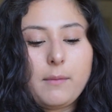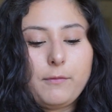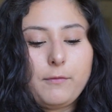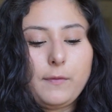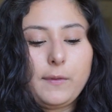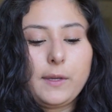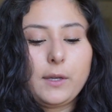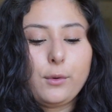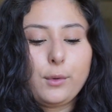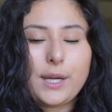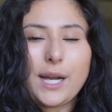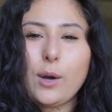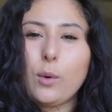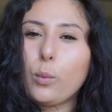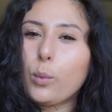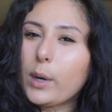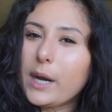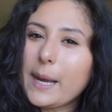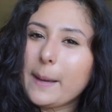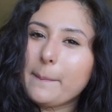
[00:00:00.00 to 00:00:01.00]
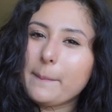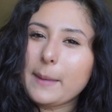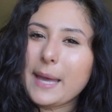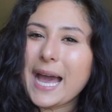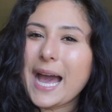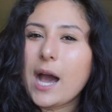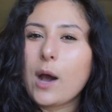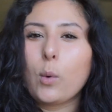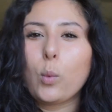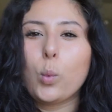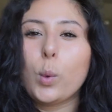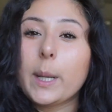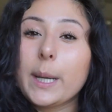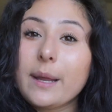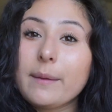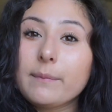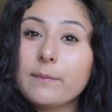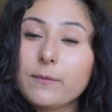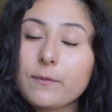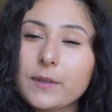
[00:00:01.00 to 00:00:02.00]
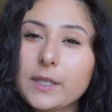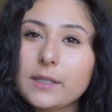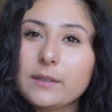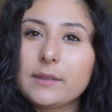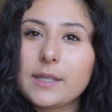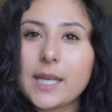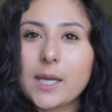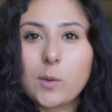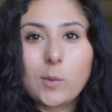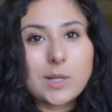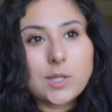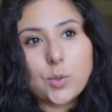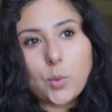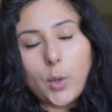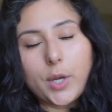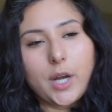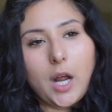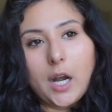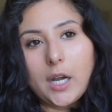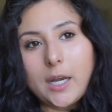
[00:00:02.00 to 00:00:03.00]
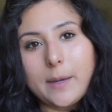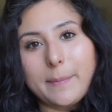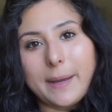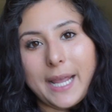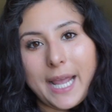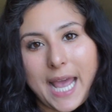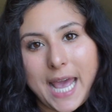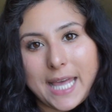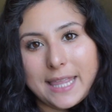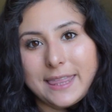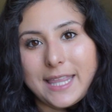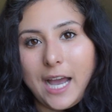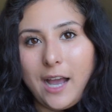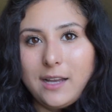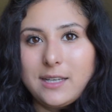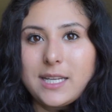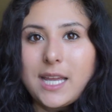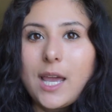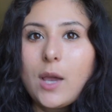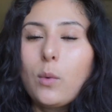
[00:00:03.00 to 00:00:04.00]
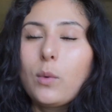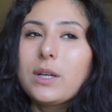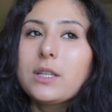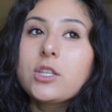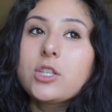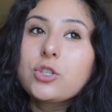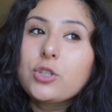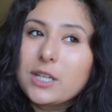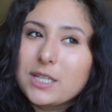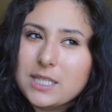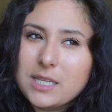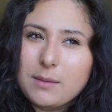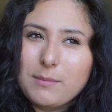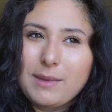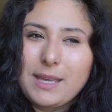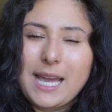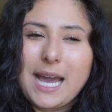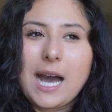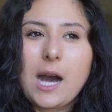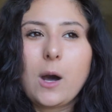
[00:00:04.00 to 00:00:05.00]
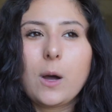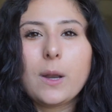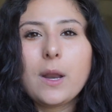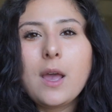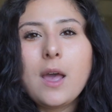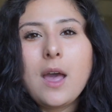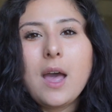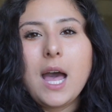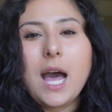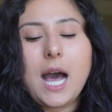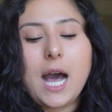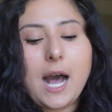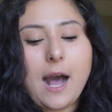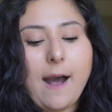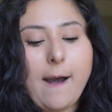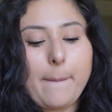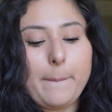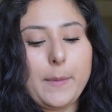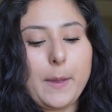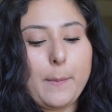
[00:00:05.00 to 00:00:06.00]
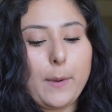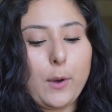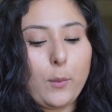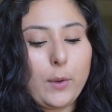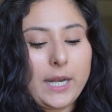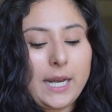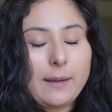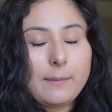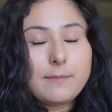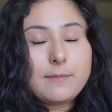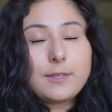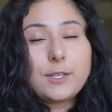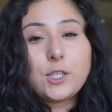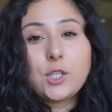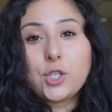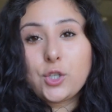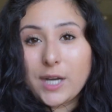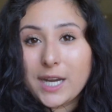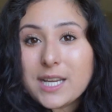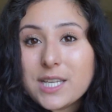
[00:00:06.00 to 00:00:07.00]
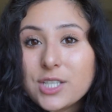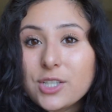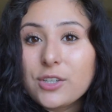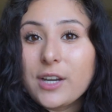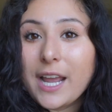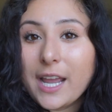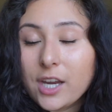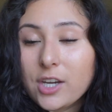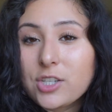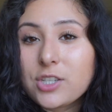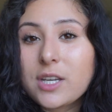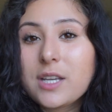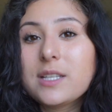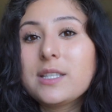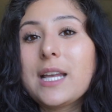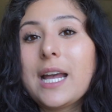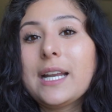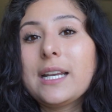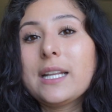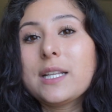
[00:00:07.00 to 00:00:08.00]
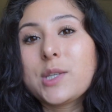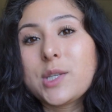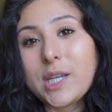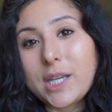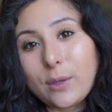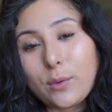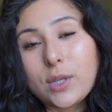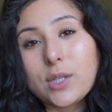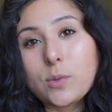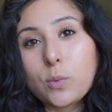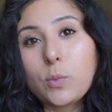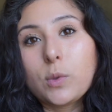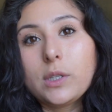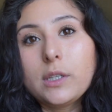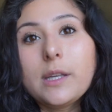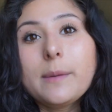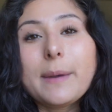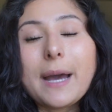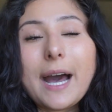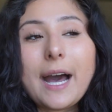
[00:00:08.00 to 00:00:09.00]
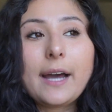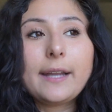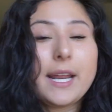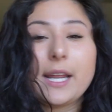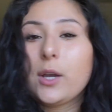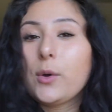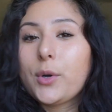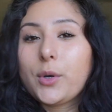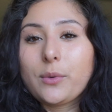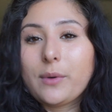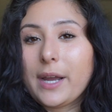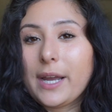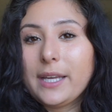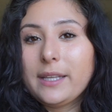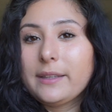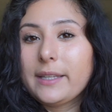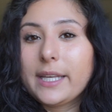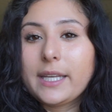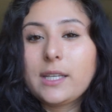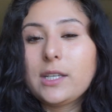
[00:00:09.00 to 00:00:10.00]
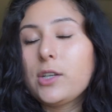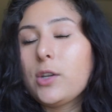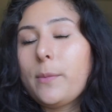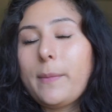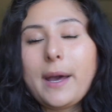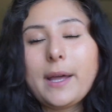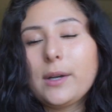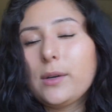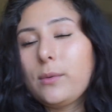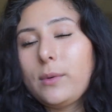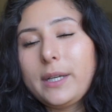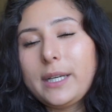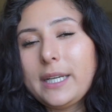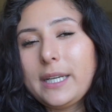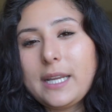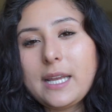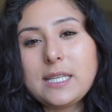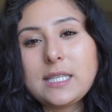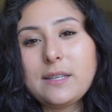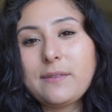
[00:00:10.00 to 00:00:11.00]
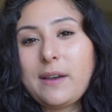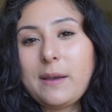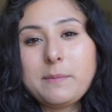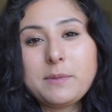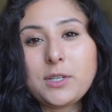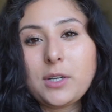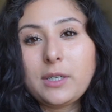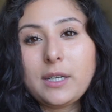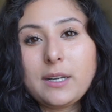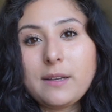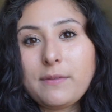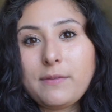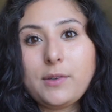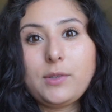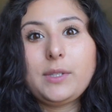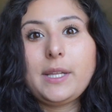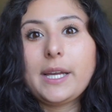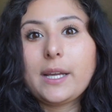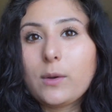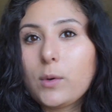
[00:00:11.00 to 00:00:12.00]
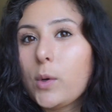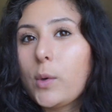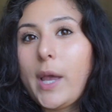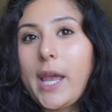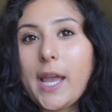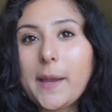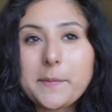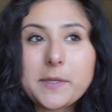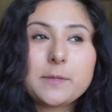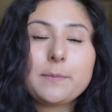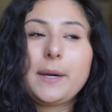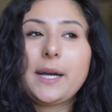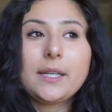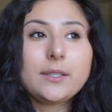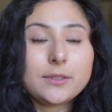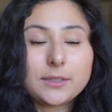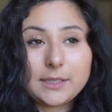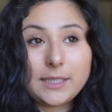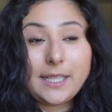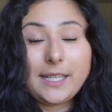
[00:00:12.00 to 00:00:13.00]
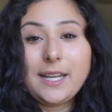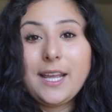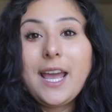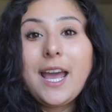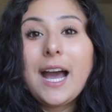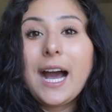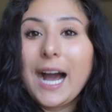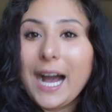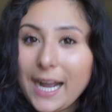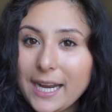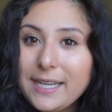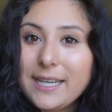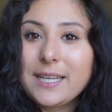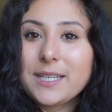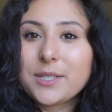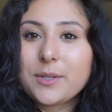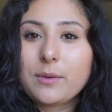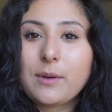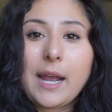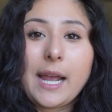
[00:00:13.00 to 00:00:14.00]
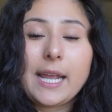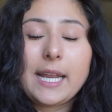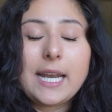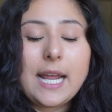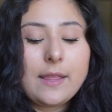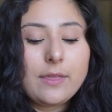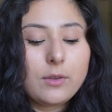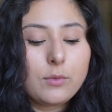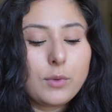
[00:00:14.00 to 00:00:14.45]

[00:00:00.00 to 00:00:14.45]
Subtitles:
figure out where I'm at, what I'm feeling, what's going on in my head that day, what's stressing me out. But when I'm stressed or anxious and it's really bad, I go to write. Like, no matter what it is, if I'm starting to feel like, okay, I'm spiraling, I need to write. And the